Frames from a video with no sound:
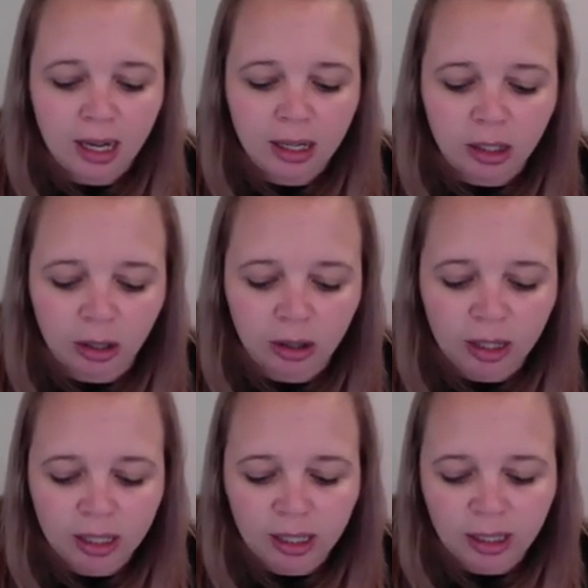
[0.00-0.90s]
So
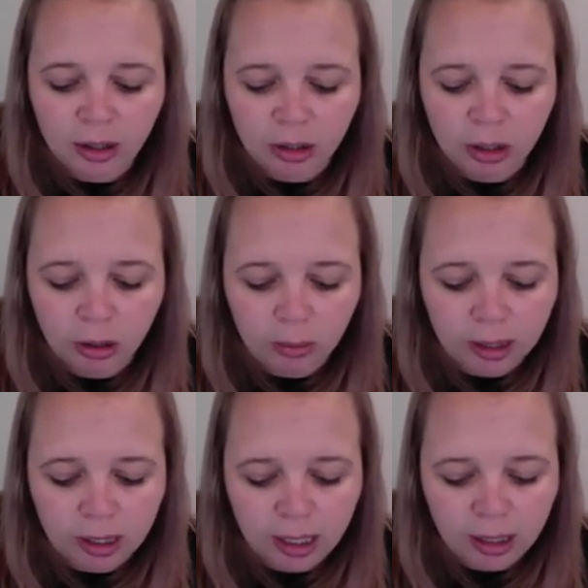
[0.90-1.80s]
this has got to do
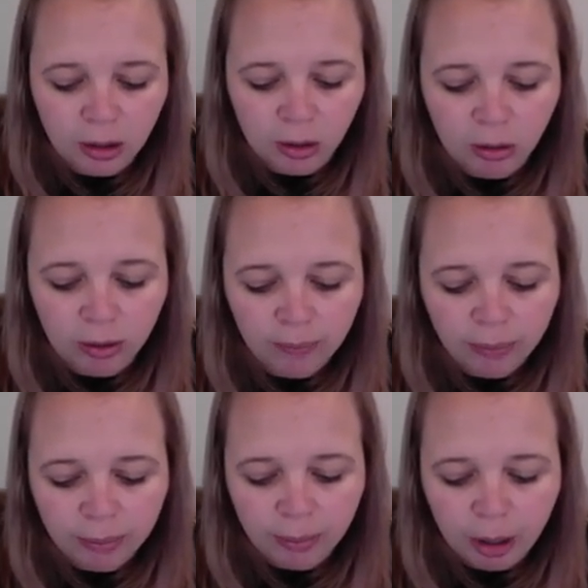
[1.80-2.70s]
with things called
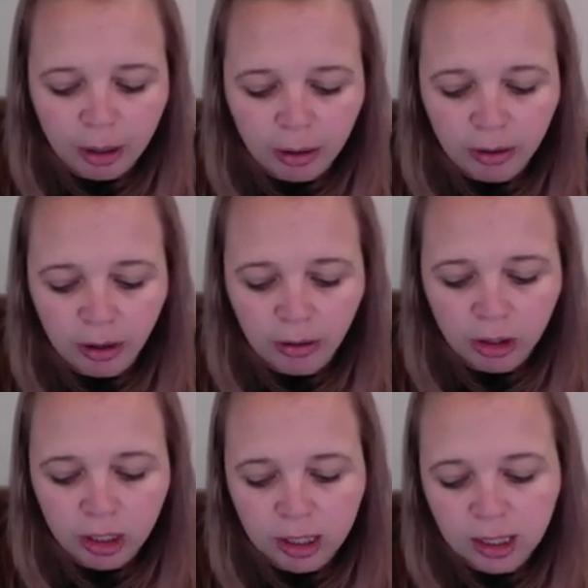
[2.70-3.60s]

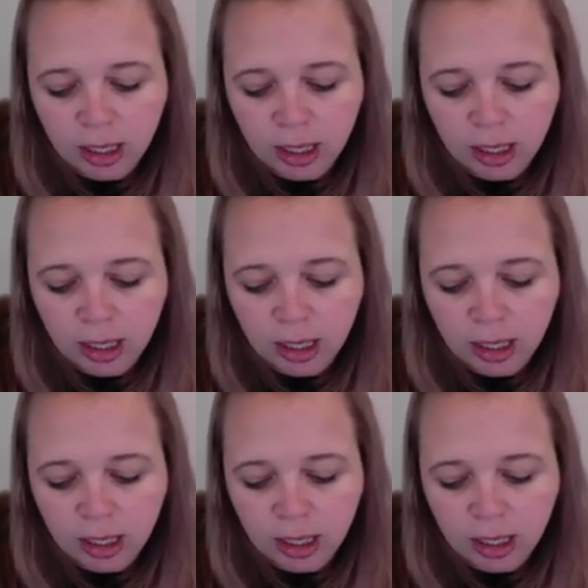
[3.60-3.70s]
monocultures,